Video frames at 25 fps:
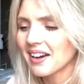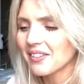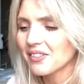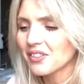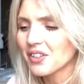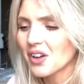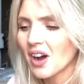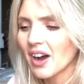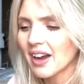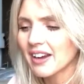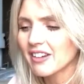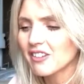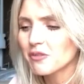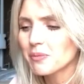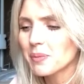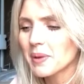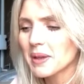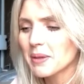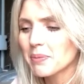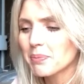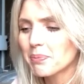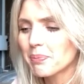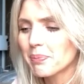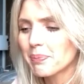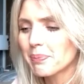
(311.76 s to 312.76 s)
kind of
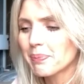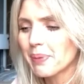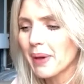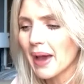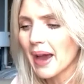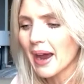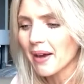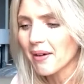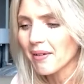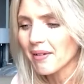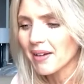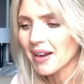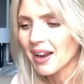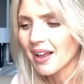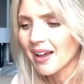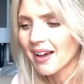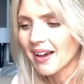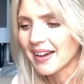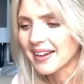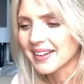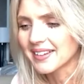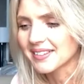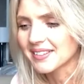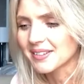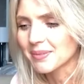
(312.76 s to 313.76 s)
been
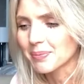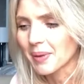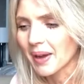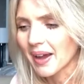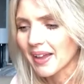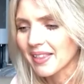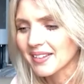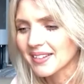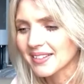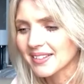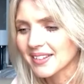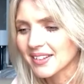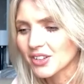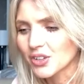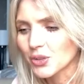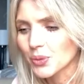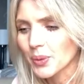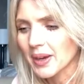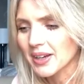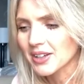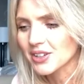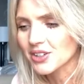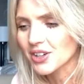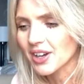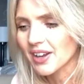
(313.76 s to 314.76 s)
paralyzed by the
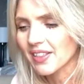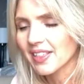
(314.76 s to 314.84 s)
situation.